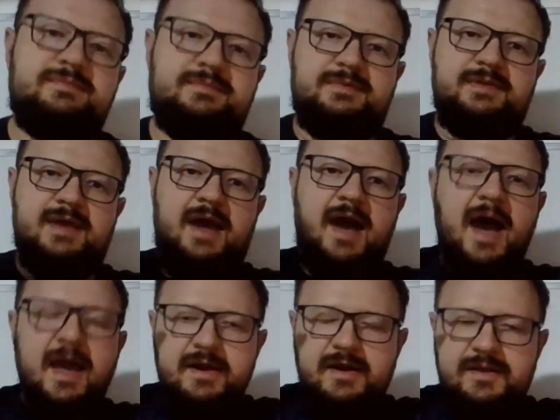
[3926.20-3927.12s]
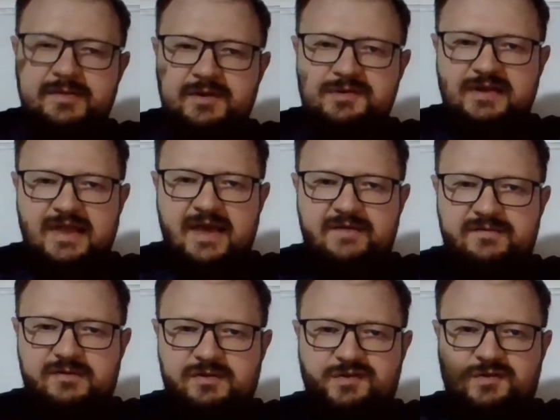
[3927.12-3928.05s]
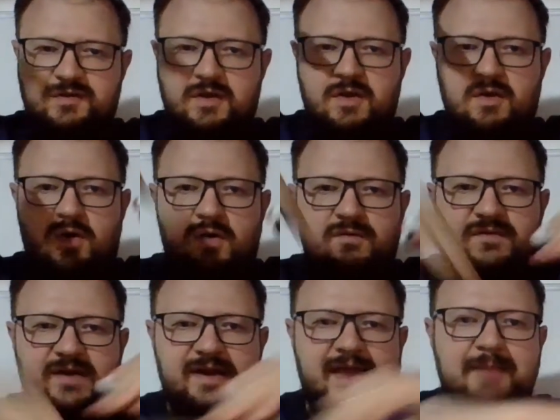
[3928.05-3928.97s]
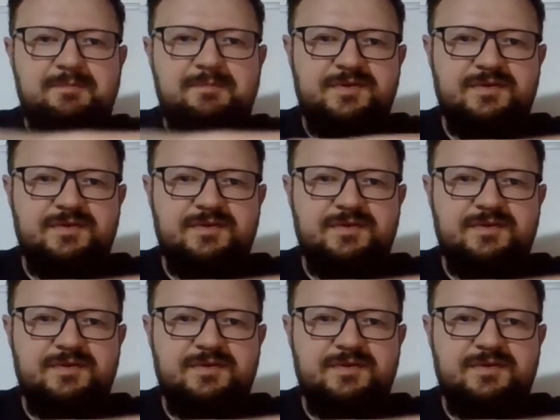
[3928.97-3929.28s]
the higher energy levels overlap